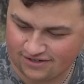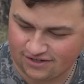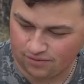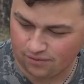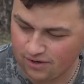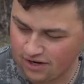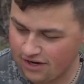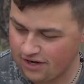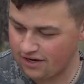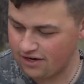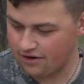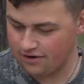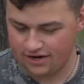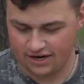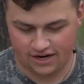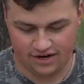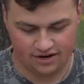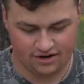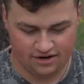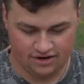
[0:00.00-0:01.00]
So we're gonna go
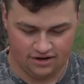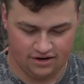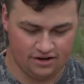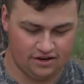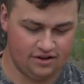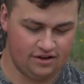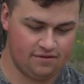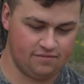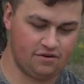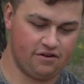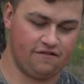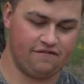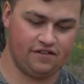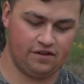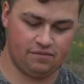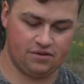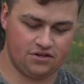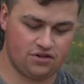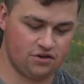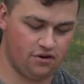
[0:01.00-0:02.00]
ahead, I'm gonna
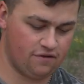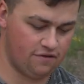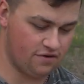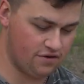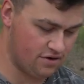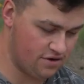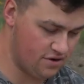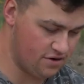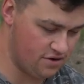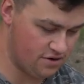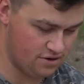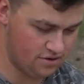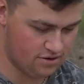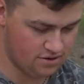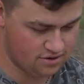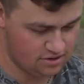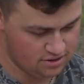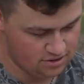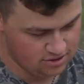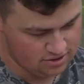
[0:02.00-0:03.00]
flip this over,
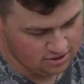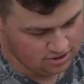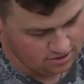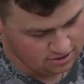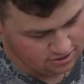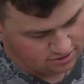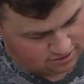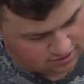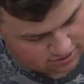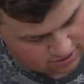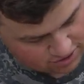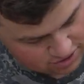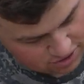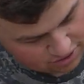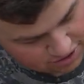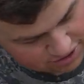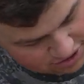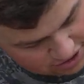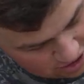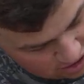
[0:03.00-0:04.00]

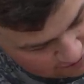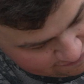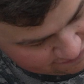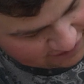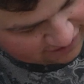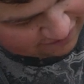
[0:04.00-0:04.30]
show this off,